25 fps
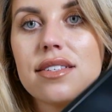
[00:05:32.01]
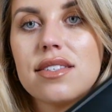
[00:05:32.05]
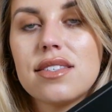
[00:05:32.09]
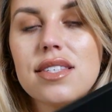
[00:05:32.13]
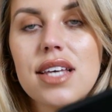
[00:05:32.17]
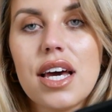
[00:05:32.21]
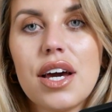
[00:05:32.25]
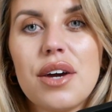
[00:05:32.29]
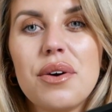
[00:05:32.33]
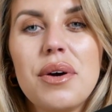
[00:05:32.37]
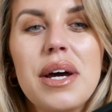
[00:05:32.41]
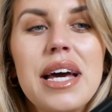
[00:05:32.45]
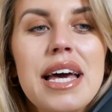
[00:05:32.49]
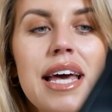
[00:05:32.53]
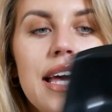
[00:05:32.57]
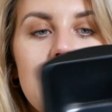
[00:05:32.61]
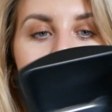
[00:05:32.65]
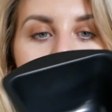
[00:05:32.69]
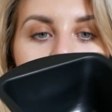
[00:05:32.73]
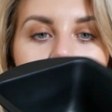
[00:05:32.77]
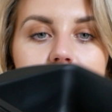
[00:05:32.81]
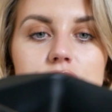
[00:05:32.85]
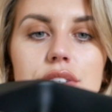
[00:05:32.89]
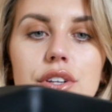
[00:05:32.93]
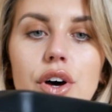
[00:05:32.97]
So
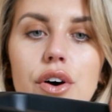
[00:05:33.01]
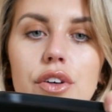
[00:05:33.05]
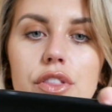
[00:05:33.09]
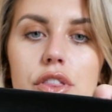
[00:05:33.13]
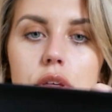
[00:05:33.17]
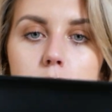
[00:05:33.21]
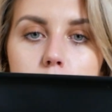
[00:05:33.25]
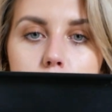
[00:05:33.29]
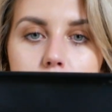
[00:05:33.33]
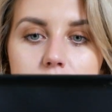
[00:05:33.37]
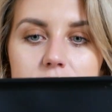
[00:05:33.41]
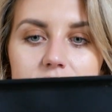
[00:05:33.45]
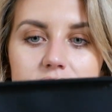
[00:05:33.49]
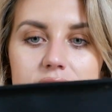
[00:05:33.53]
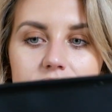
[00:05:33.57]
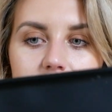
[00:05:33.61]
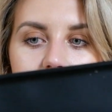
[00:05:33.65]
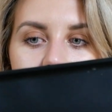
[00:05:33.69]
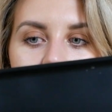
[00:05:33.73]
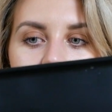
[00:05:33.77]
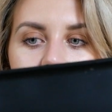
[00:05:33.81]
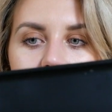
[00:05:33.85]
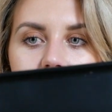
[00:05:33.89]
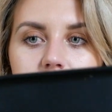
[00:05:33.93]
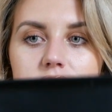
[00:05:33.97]
it's not the
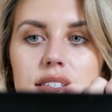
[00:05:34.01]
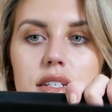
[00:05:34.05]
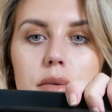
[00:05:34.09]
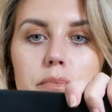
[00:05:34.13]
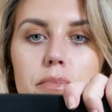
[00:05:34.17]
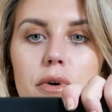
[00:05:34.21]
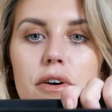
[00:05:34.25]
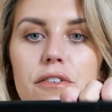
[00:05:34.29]
biggest,